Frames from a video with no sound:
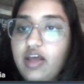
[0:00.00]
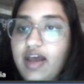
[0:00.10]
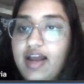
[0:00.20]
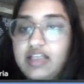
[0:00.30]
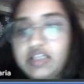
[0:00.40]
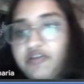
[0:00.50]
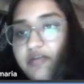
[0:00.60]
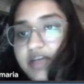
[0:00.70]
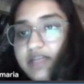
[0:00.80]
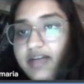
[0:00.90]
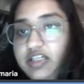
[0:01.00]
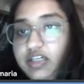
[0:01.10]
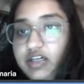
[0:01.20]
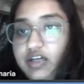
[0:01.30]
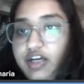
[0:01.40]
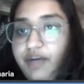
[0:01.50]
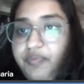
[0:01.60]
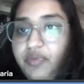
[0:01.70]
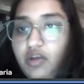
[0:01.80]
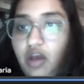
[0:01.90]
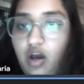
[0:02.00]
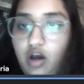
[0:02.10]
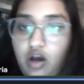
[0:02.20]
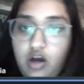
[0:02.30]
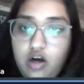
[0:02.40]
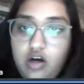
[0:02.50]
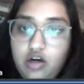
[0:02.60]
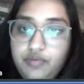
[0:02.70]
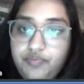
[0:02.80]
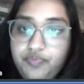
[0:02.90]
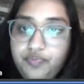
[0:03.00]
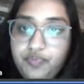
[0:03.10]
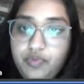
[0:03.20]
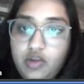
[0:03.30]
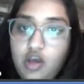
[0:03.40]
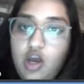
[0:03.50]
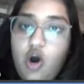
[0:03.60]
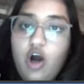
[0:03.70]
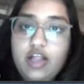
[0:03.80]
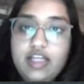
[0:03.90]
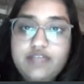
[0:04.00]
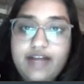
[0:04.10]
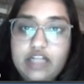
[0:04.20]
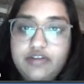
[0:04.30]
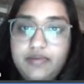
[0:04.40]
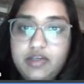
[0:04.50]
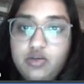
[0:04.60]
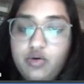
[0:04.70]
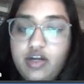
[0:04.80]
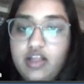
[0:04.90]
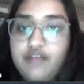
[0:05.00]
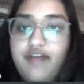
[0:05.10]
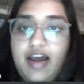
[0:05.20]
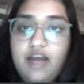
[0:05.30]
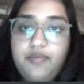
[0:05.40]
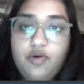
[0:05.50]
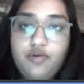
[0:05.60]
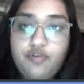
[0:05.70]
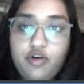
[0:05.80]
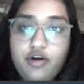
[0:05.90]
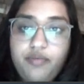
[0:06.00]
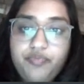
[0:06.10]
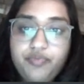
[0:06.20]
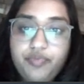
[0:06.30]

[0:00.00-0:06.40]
And as Divyam has mentioned earlier, um, all these files will be stored in the file upload folder,